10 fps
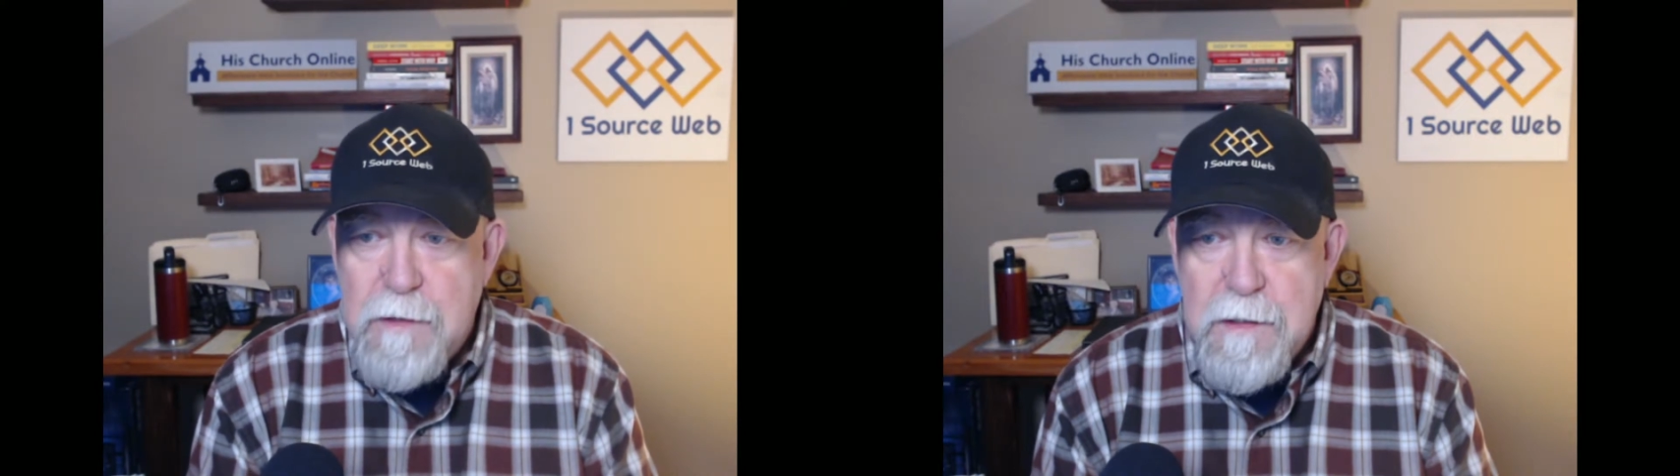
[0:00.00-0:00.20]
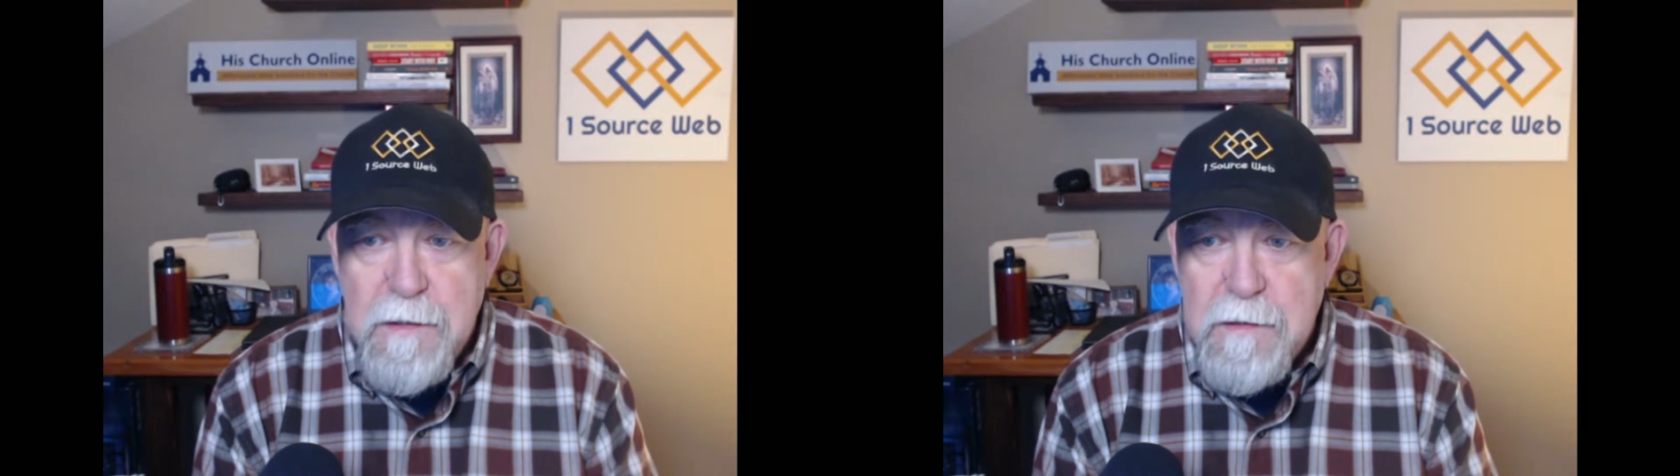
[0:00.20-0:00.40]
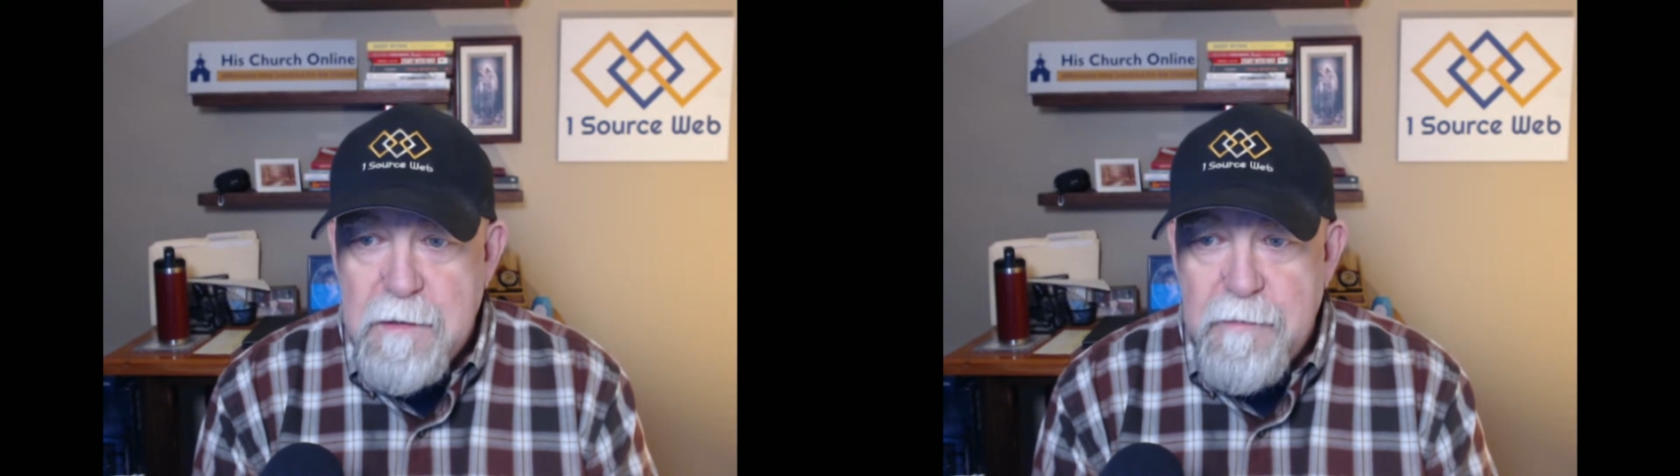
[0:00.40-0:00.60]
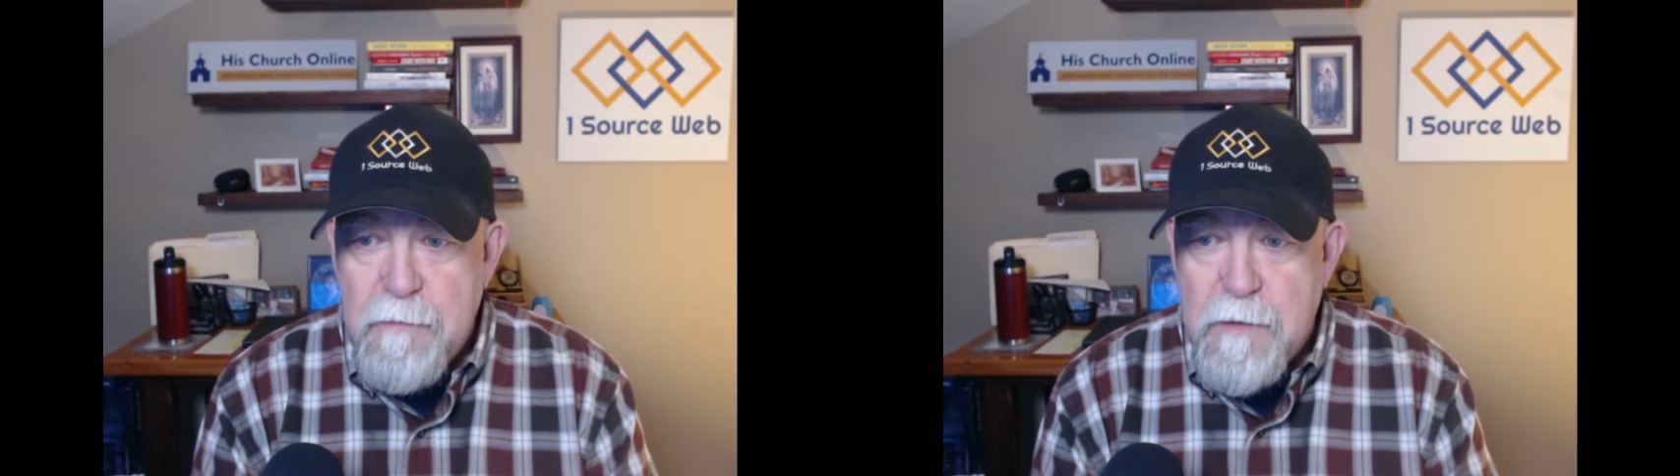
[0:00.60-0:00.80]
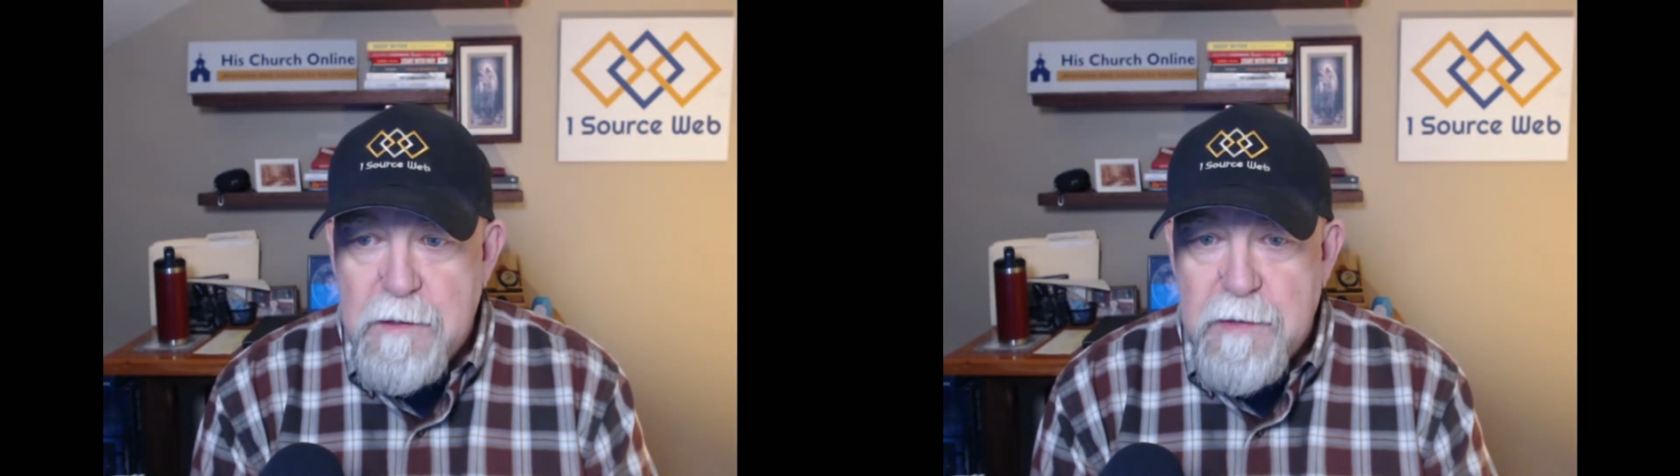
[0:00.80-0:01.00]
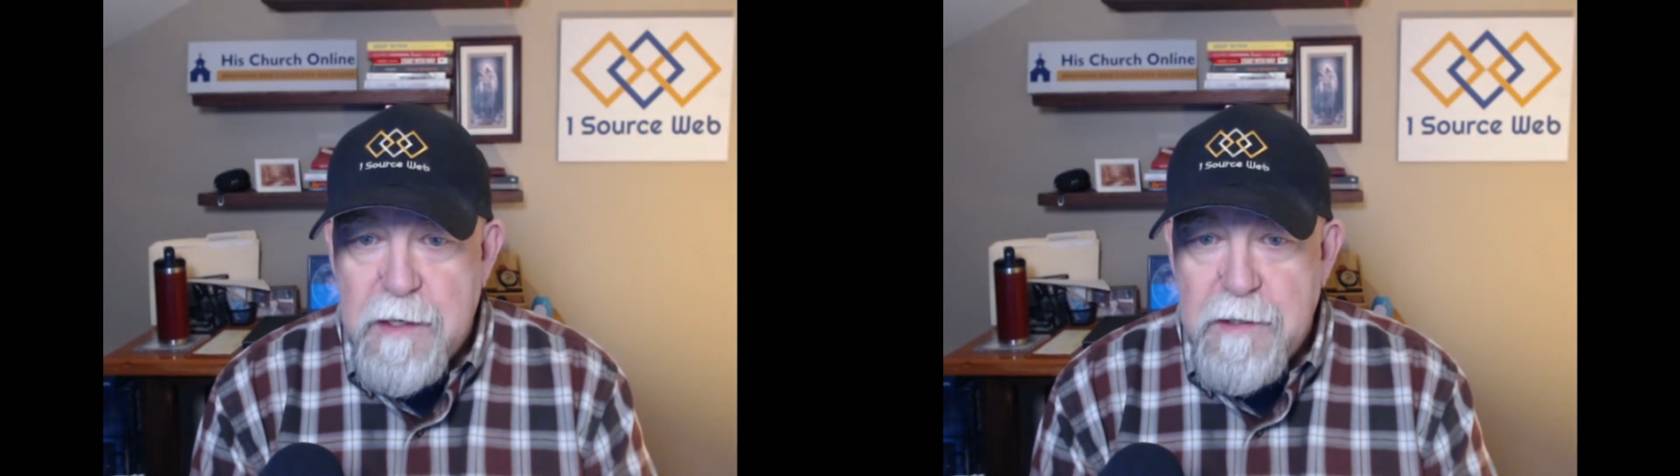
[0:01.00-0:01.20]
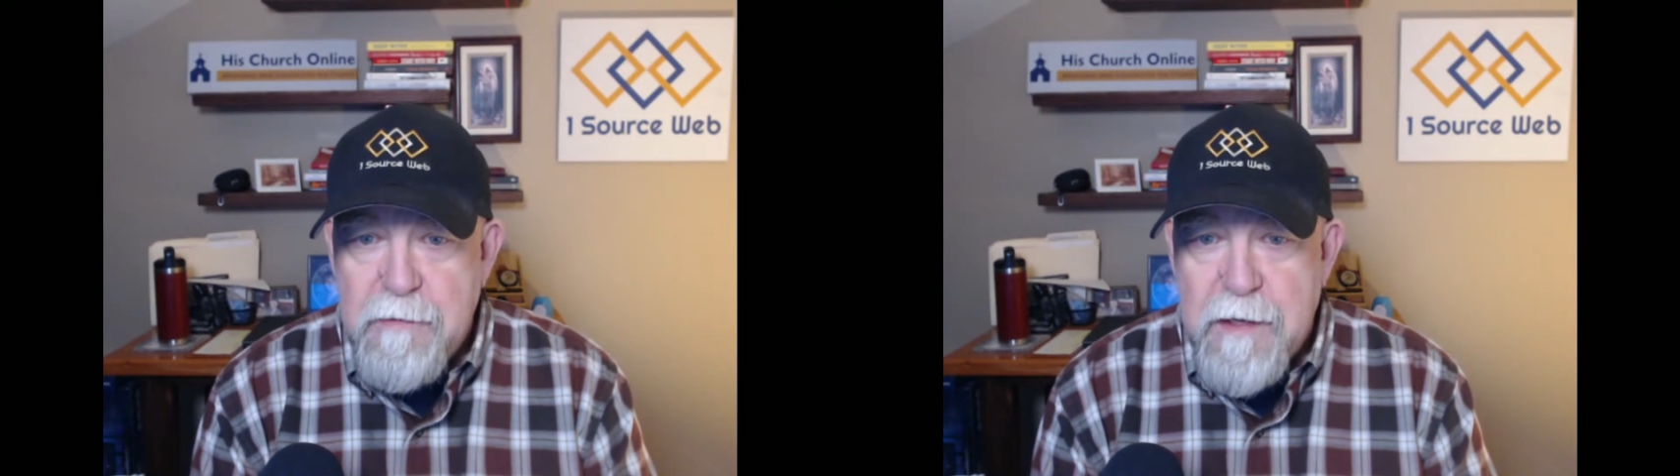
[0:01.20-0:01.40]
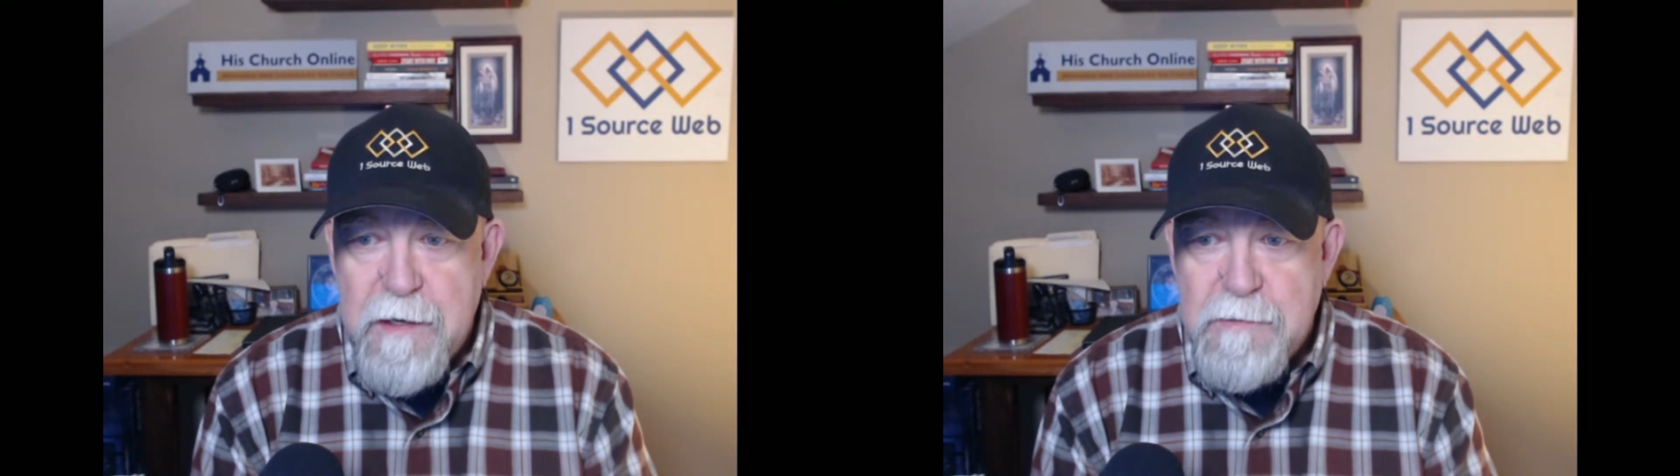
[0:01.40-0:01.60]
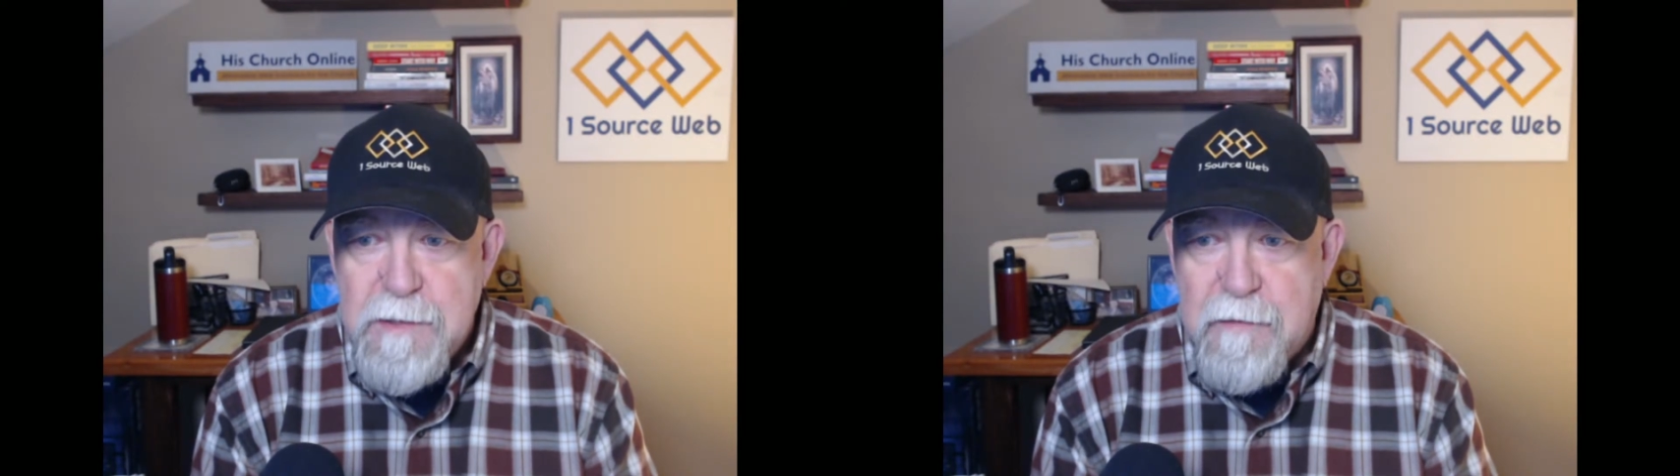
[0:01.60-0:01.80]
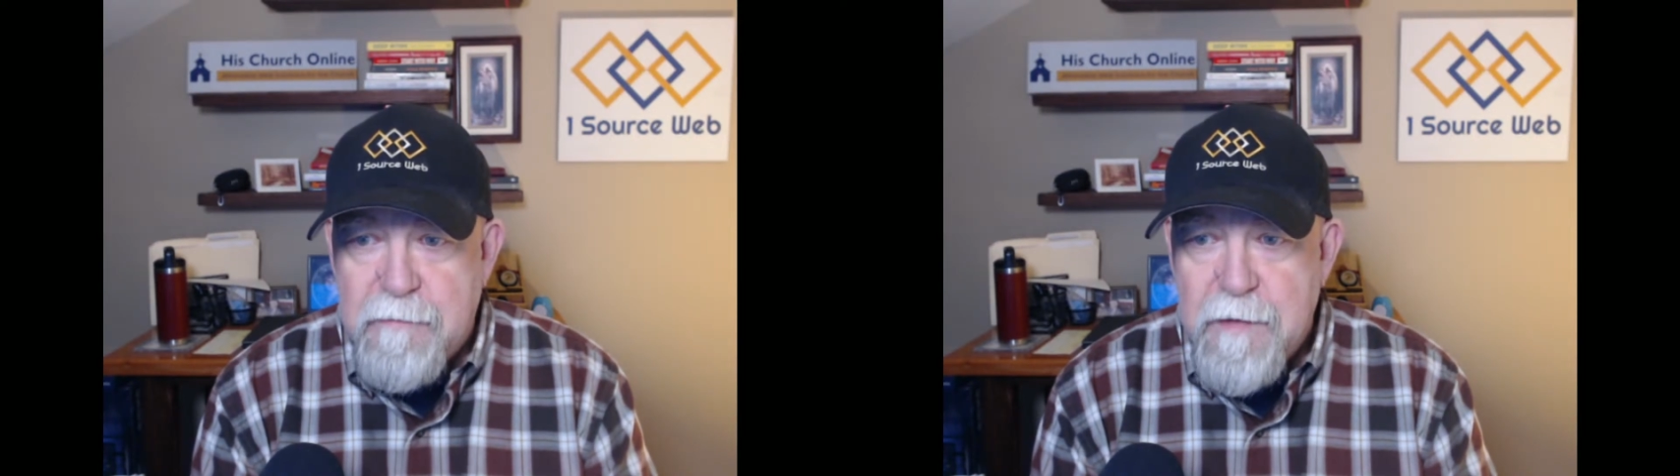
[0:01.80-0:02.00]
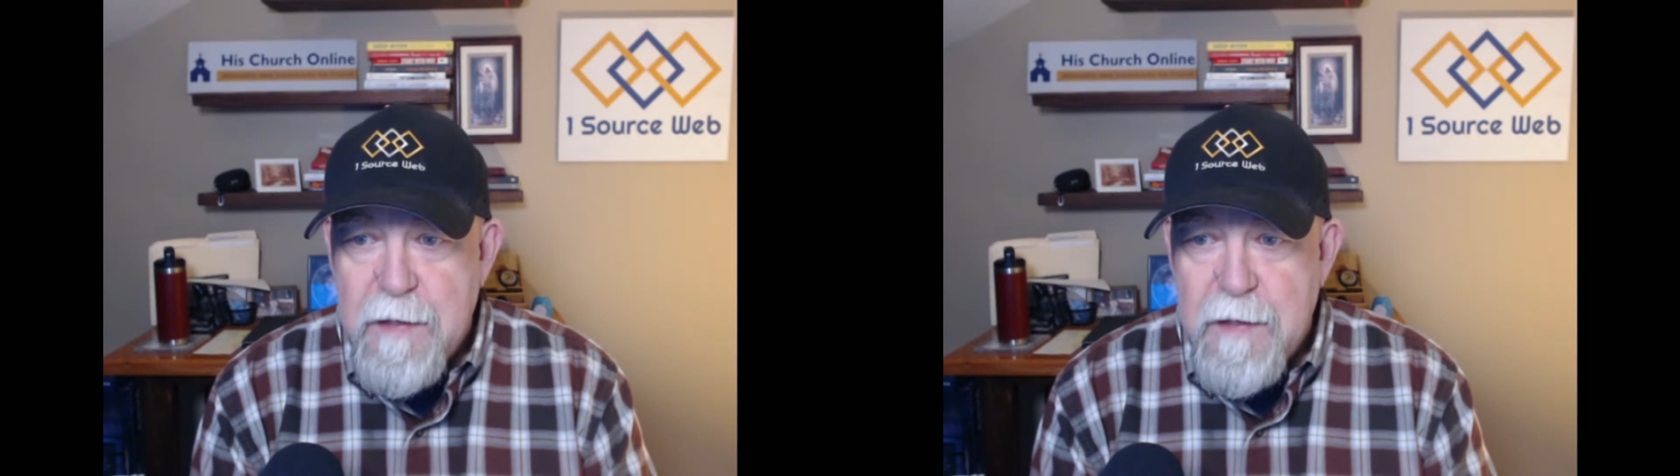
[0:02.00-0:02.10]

want to try to do that yourself.